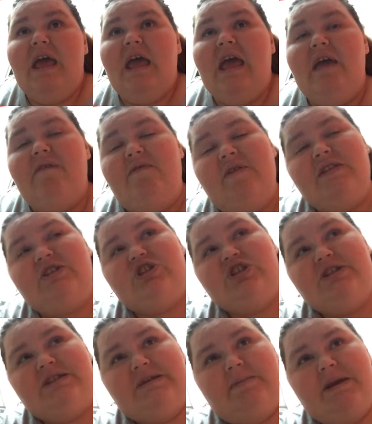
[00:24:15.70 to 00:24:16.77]
if it's
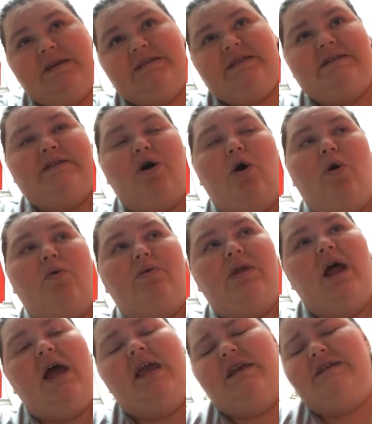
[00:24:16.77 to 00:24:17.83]
just somebody says, oh,
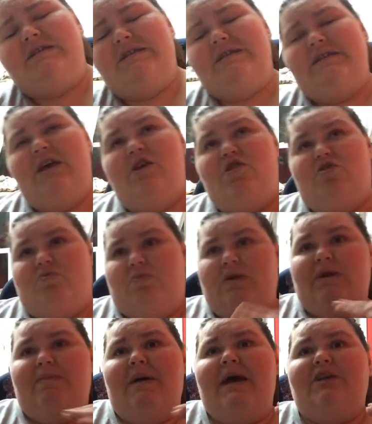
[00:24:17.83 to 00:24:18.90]
nice
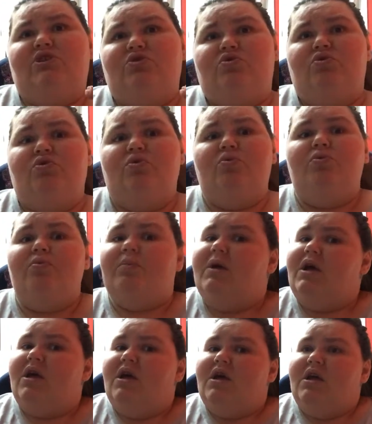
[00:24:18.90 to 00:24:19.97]
three-bedroom
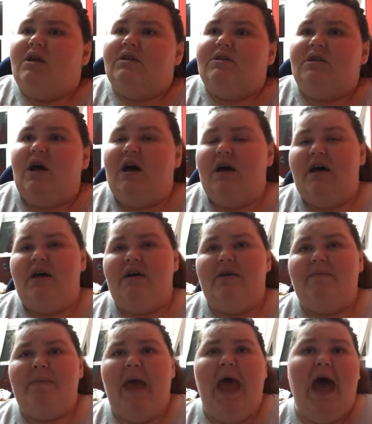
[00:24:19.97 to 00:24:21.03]
uh,
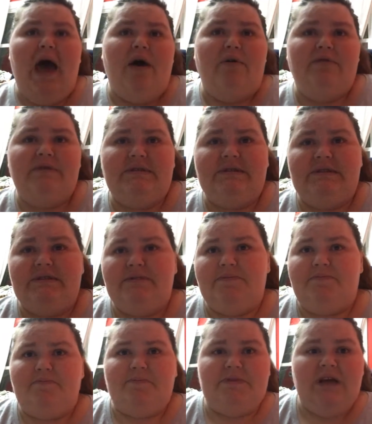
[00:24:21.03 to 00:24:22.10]
house
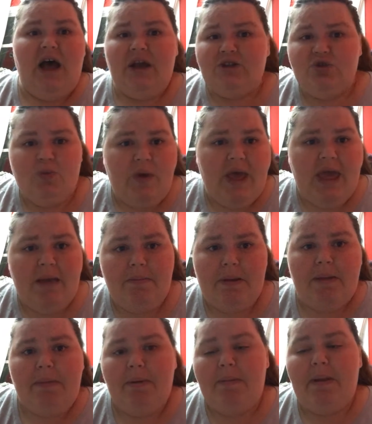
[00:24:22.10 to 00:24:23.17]
tucked away, blah,
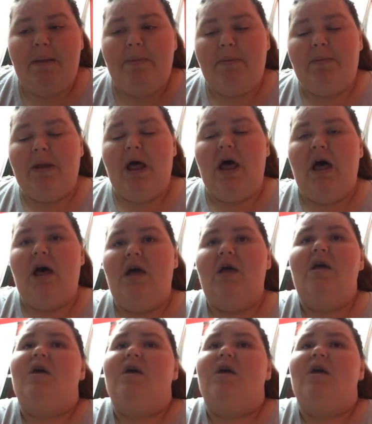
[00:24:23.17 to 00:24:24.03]
blah, blah, blah, blah,